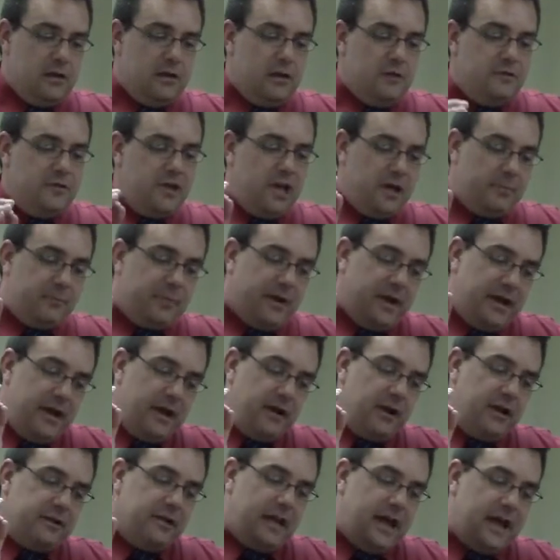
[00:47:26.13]
The
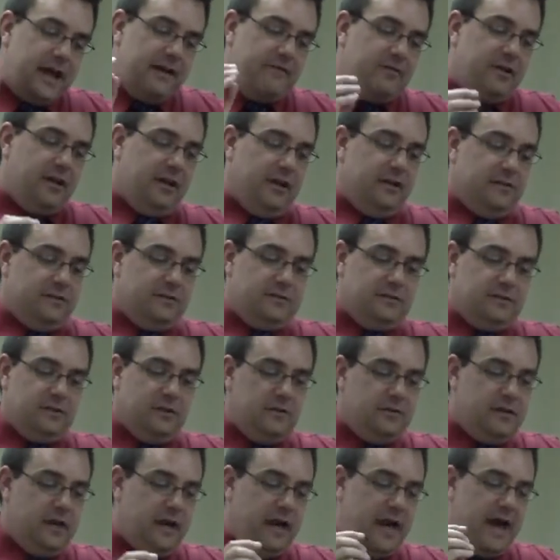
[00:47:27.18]
apparent evidence,
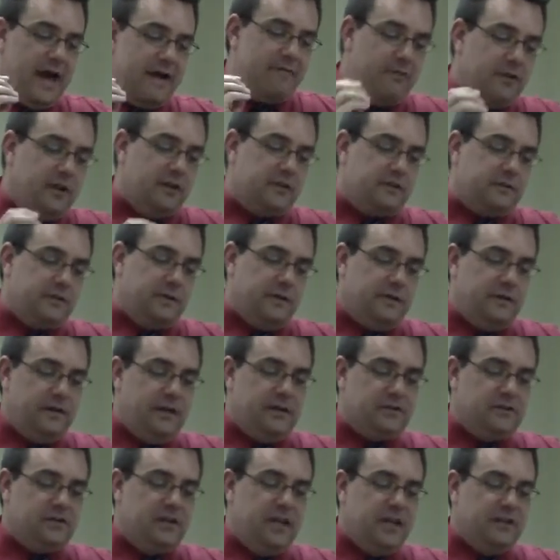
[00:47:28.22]
the evidence for
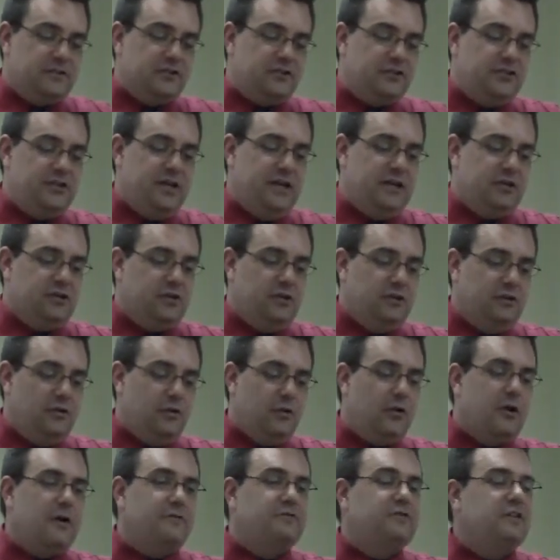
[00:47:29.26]
this is
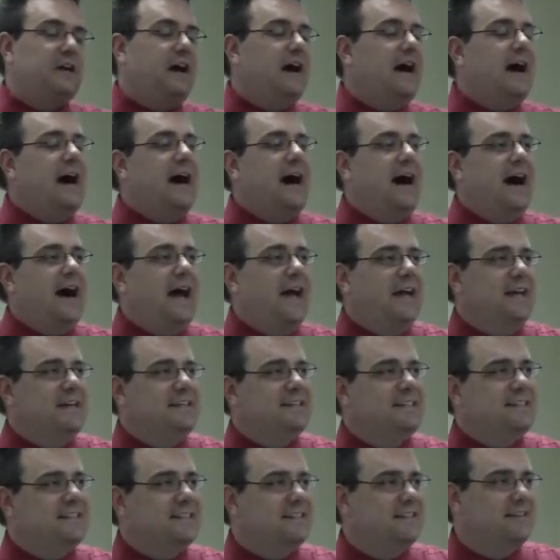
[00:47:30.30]
Tischendorf's
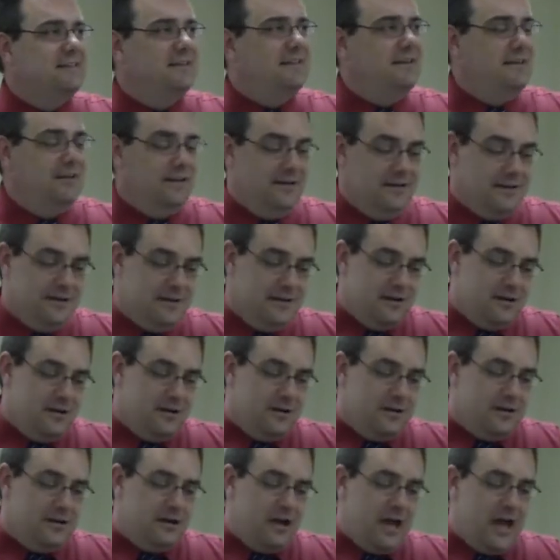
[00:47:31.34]
eyes
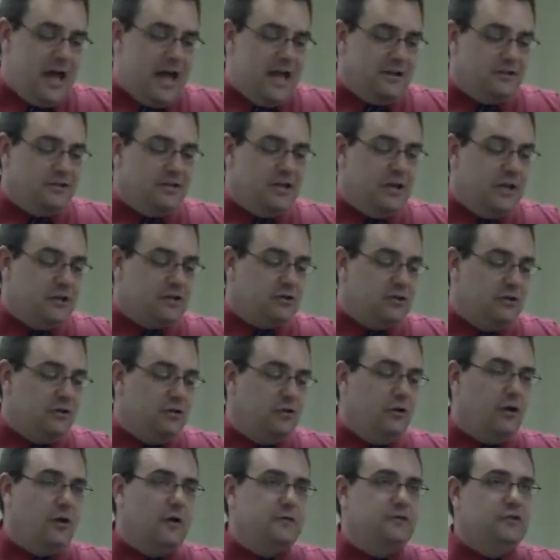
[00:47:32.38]
and
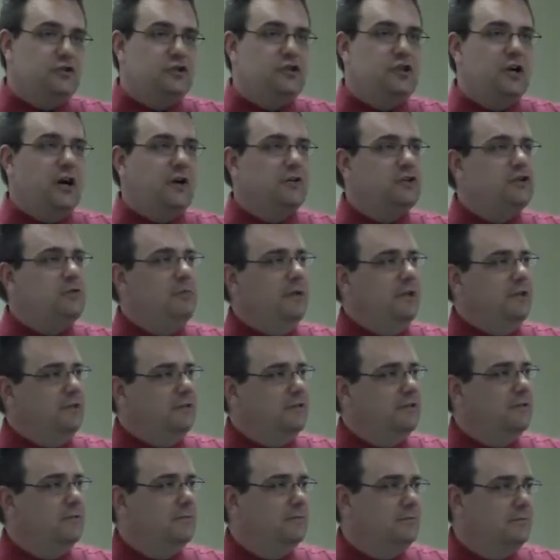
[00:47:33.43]
Tischendorf's judgment.